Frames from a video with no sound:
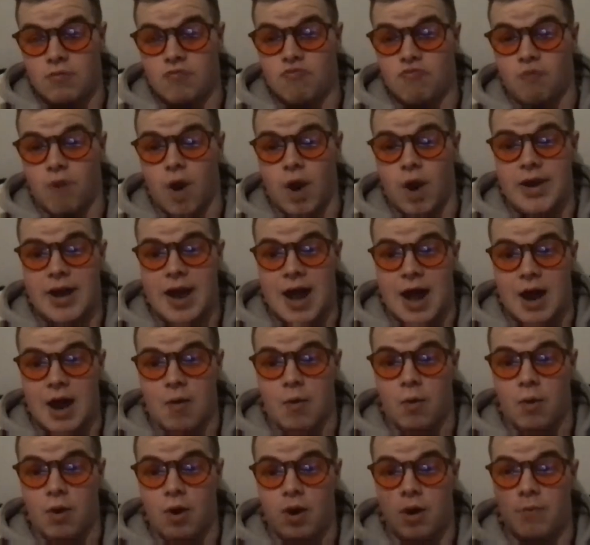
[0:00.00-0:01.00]
Right
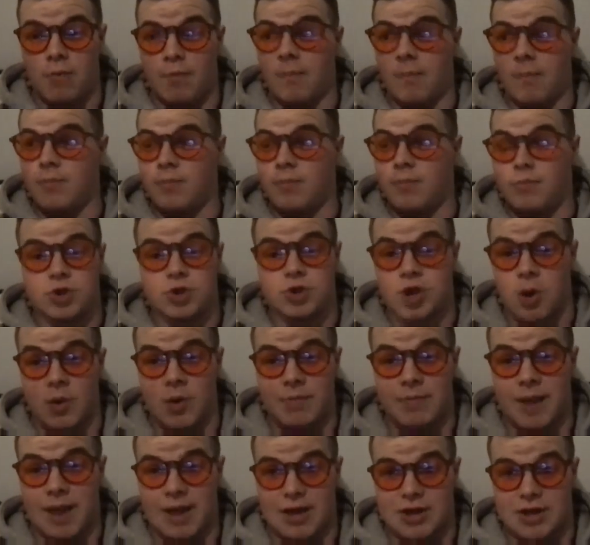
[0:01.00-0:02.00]
now,
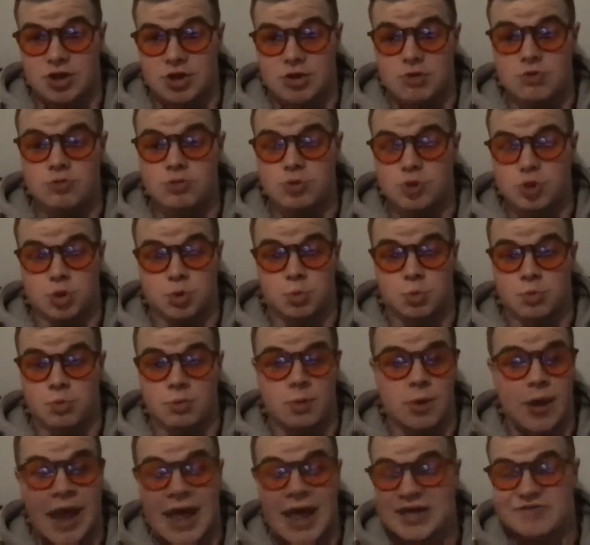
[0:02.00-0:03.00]
going back to
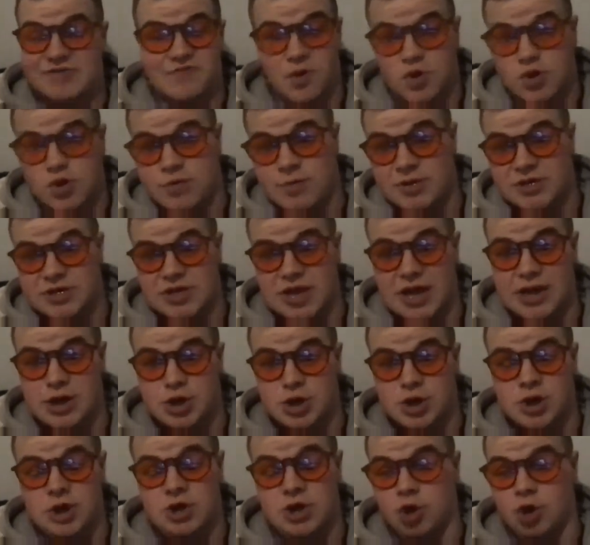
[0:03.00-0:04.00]
less volume
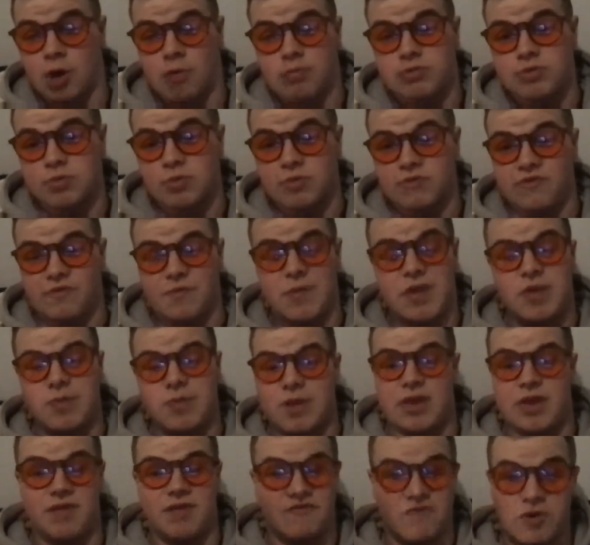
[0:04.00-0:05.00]
escalation is optimal for me,
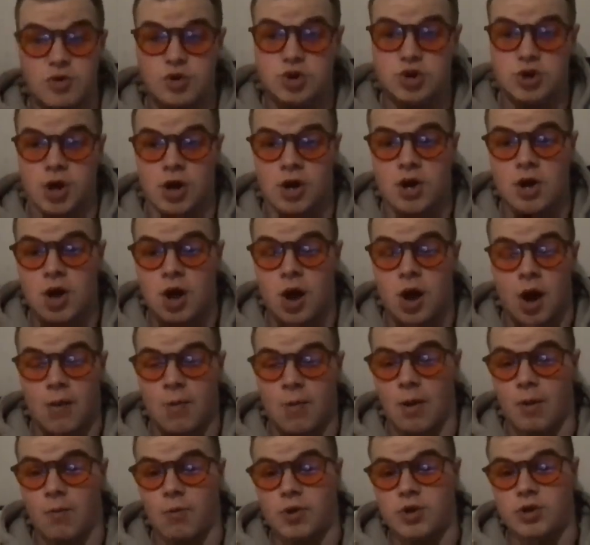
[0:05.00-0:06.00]
but in the future, I
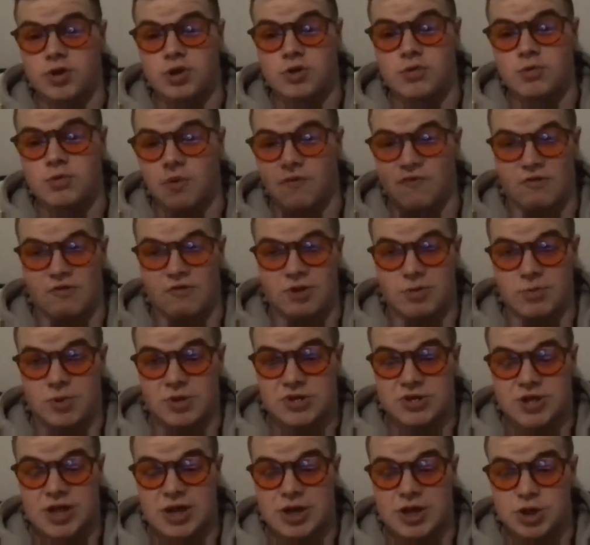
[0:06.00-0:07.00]
might want to do more volume
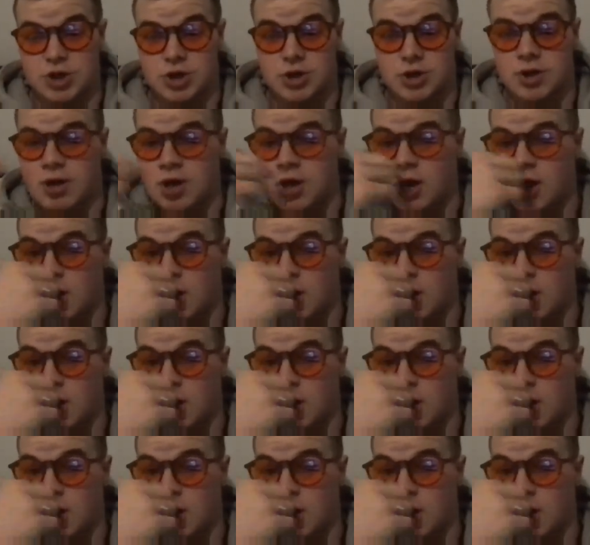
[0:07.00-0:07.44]
escalation.